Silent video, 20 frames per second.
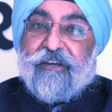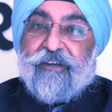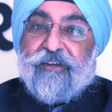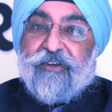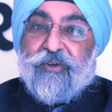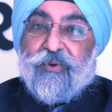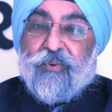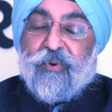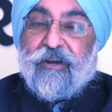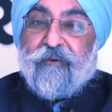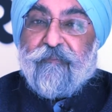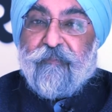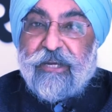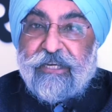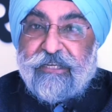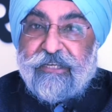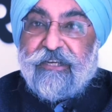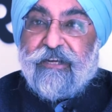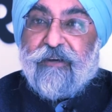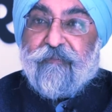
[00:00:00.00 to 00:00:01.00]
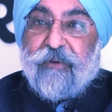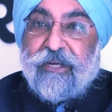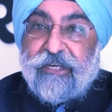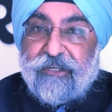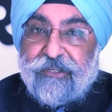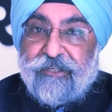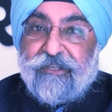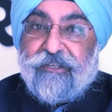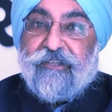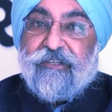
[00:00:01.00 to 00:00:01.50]
you were meeting a
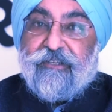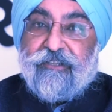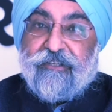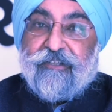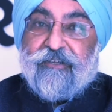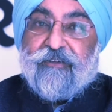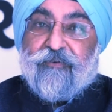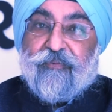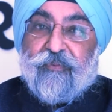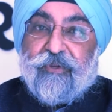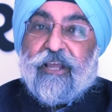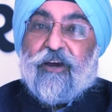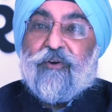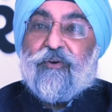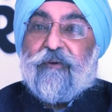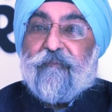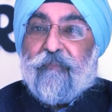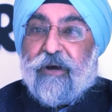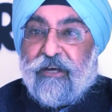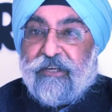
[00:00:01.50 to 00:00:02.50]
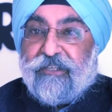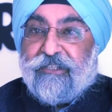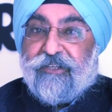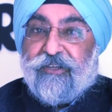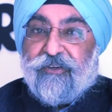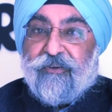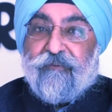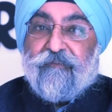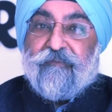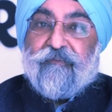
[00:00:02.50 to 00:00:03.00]
patient without a mask.
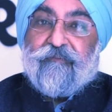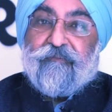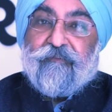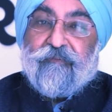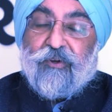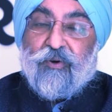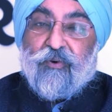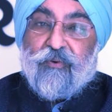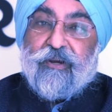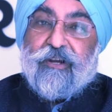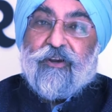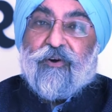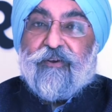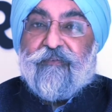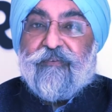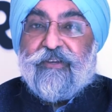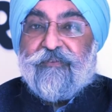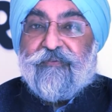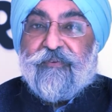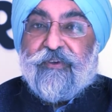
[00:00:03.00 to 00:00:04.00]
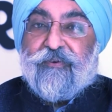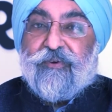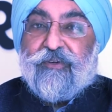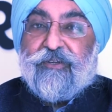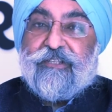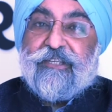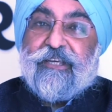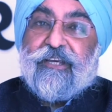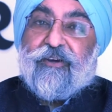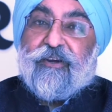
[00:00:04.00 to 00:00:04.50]
You know, COVID always, we
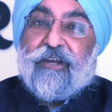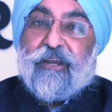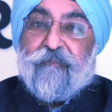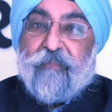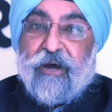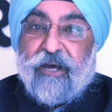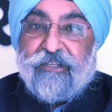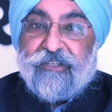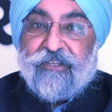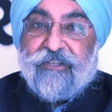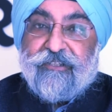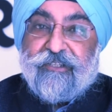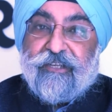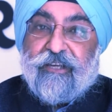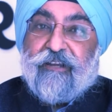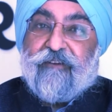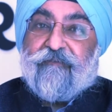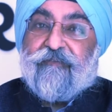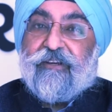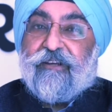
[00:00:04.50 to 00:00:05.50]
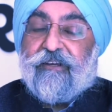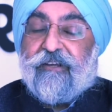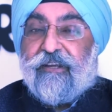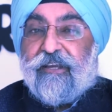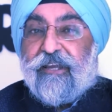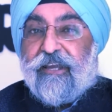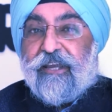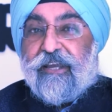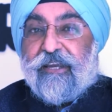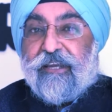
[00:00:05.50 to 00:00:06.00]
would say, okay, mask yourself and
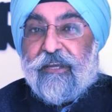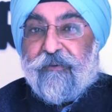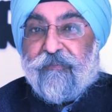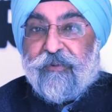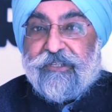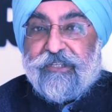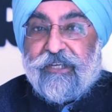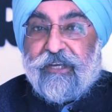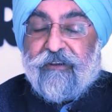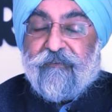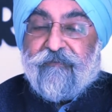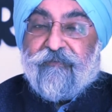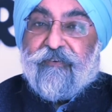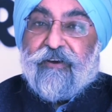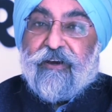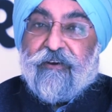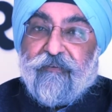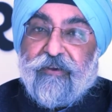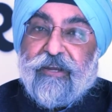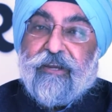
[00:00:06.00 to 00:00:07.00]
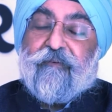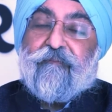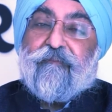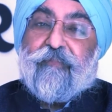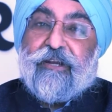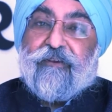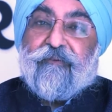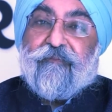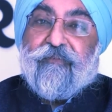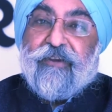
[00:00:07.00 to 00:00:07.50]
keep yourself away.
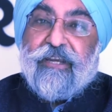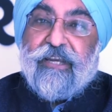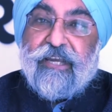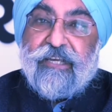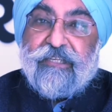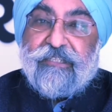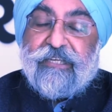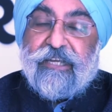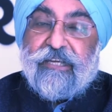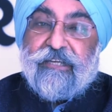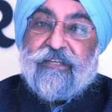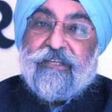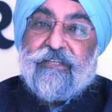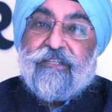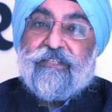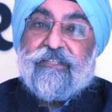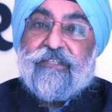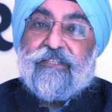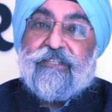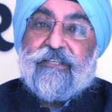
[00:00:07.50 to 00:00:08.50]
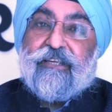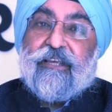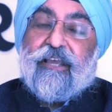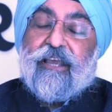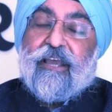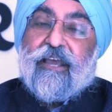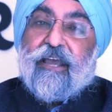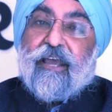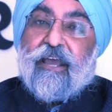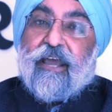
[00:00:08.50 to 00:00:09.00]
But we as dentists
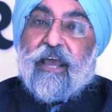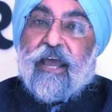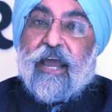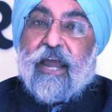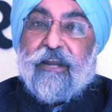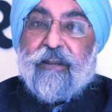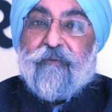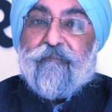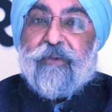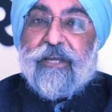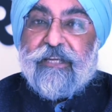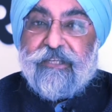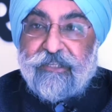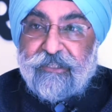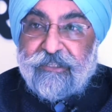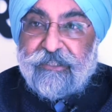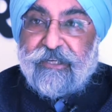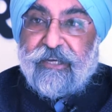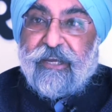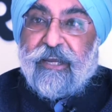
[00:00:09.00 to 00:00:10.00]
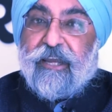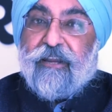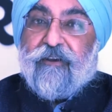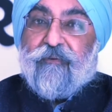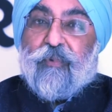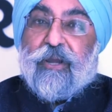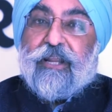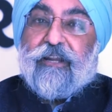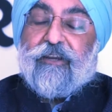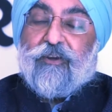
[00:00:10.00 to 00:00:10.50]
had a major scare
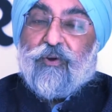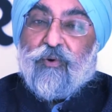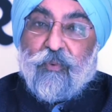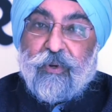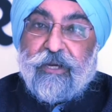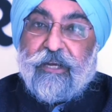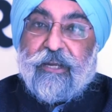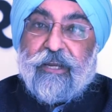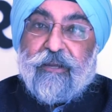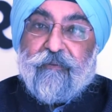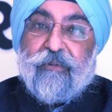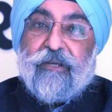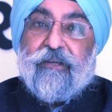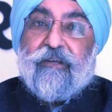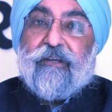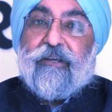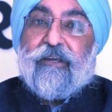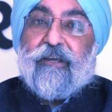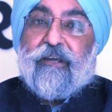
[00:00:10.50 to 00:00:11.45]
when COVID came in.